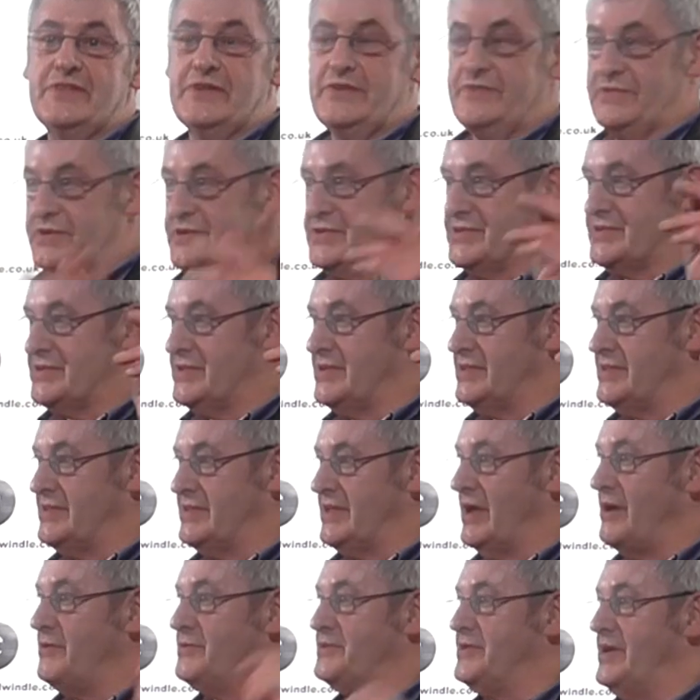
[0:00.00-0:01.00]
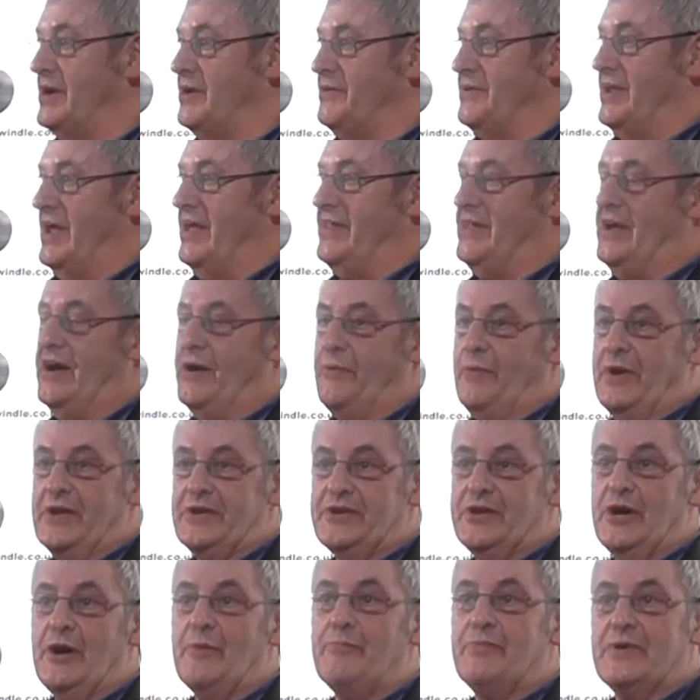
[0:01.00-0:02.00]
to there's a hotel there now. I
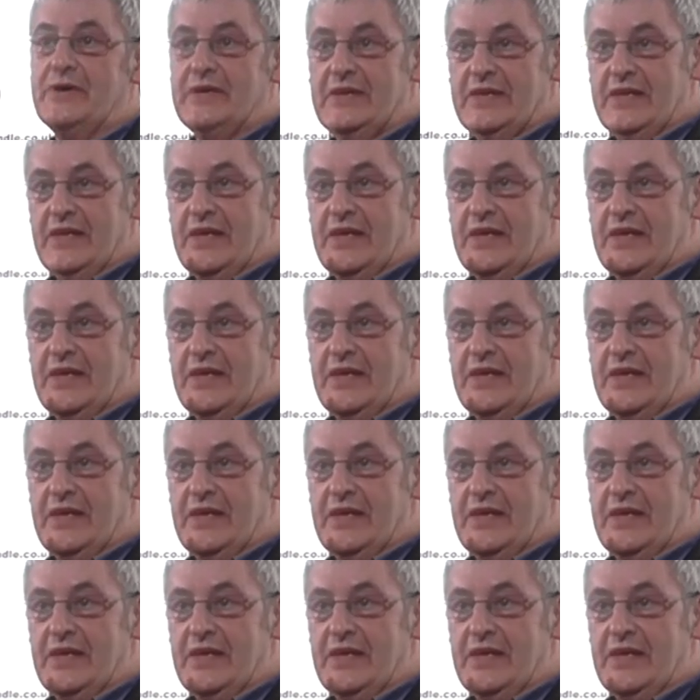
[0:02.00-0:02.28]
went up,